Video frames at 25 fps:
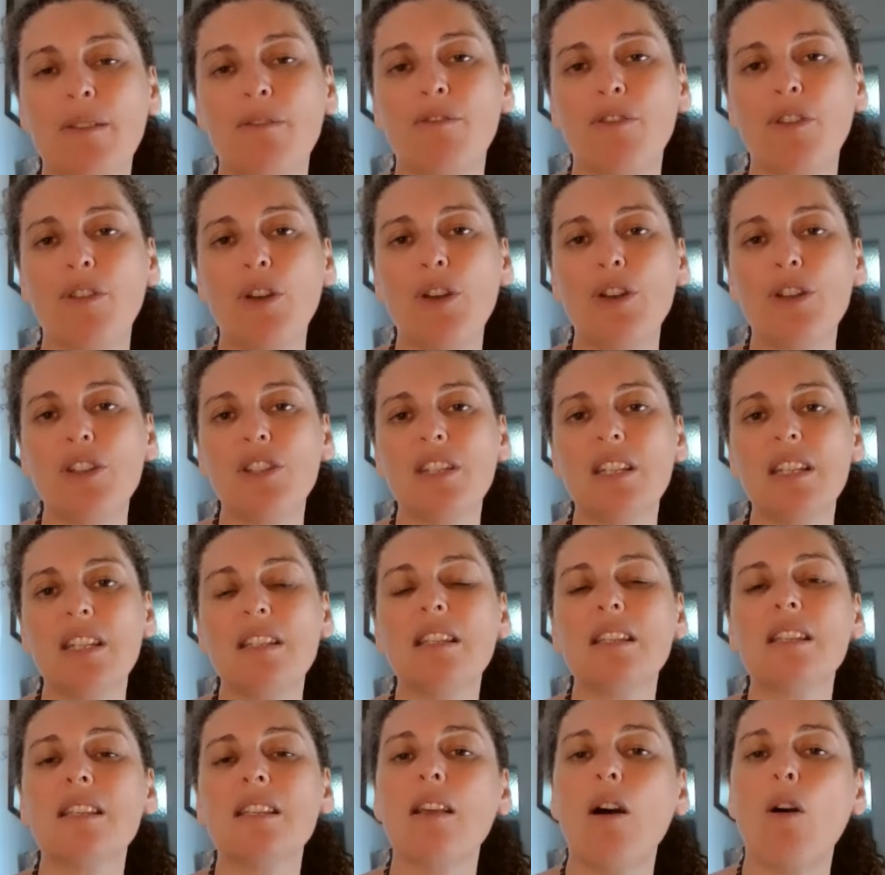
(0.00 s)
The first is a
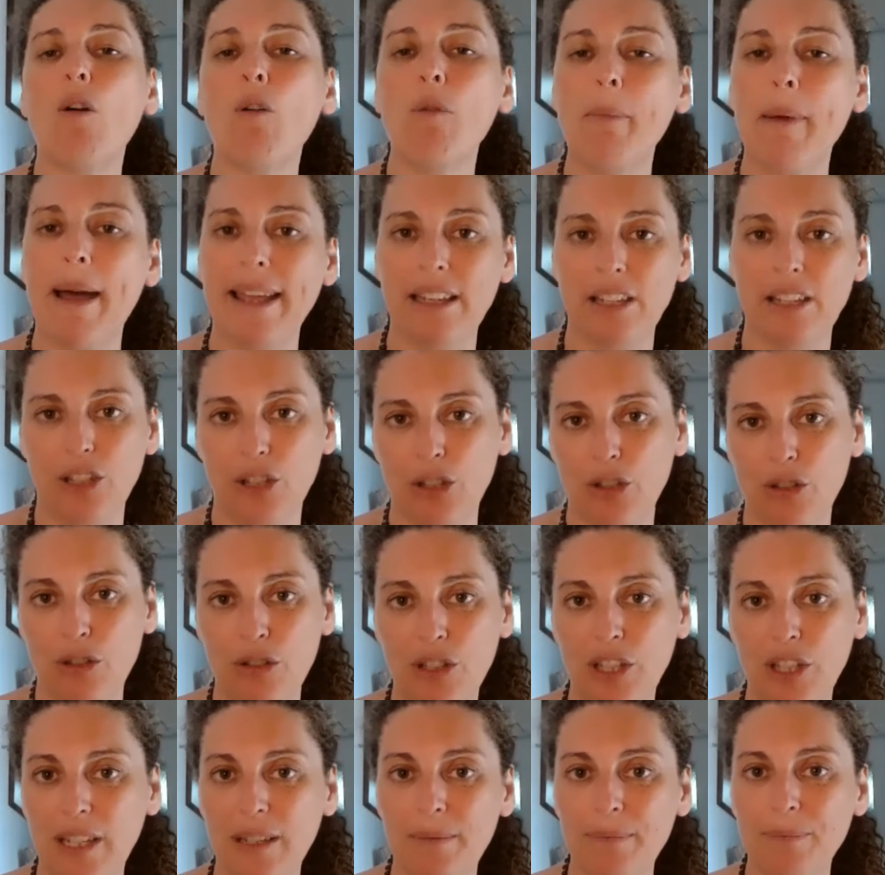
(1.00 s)
soulmate
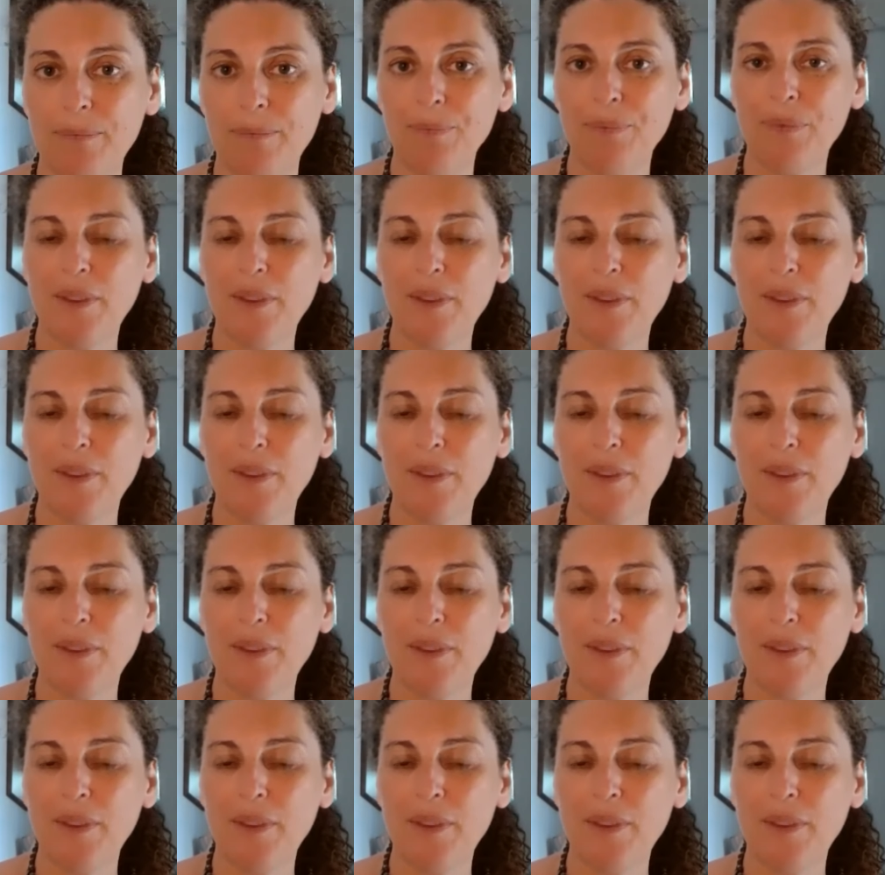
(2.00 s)
union.